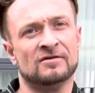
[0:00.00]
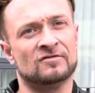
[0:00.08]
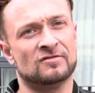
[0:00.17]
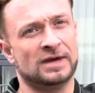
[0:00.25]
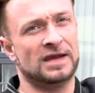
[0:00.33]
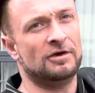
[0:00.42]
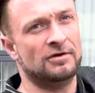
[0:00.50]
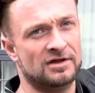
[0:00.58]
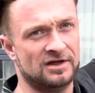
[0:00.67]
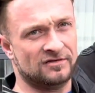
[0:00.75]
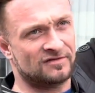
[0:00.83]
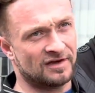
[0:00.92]
So we know that
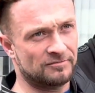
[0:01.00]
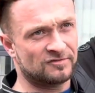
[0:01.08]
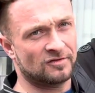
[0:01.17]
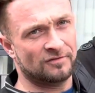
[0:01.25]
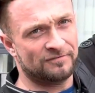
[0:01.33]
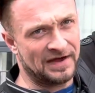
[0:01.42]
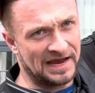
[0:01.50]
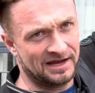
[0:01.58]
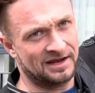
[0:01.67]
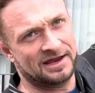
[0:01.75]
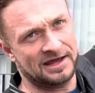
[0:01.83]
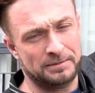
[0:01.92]
there's some sort of
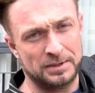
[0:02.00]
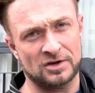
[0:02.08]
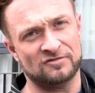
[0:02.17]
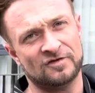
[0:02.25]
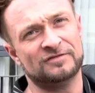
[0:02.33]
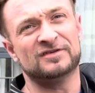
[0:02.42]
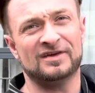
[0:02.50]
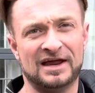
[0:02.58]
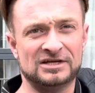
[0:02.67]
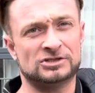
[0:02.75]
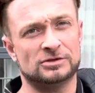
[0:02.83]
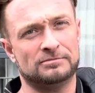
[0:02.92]
failure there, because obviously
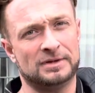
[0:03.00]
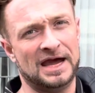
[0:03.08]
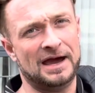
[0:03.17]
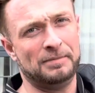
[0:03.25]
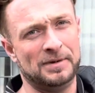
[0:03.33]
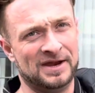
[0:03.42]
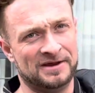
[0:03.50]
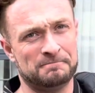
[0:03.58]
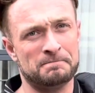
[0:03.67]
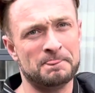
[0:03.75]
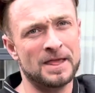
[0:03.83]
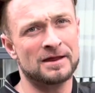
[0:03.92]
that shouldn't be happening.
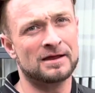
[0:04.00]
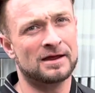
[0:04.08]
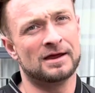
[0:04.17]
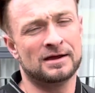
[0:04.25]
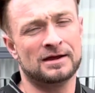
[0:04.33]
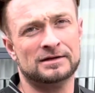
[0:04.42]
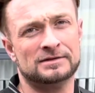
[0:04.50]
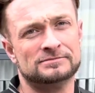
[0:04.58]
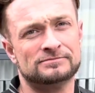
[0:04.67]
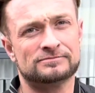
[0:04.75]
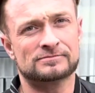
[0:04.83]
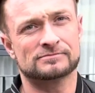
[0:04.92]

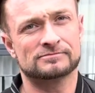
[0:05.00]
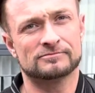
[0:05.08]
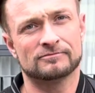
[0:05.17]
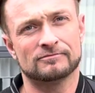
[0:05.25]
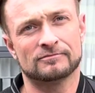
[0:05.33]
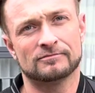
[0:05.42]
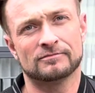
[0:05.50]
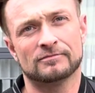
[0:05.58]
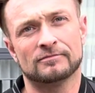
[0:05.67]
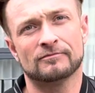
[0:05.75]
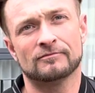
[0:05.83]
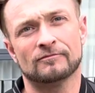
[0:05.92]
And you actually,
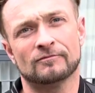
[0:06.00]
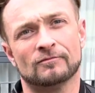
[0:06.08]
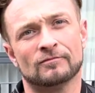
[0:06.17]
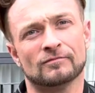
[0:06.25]
one of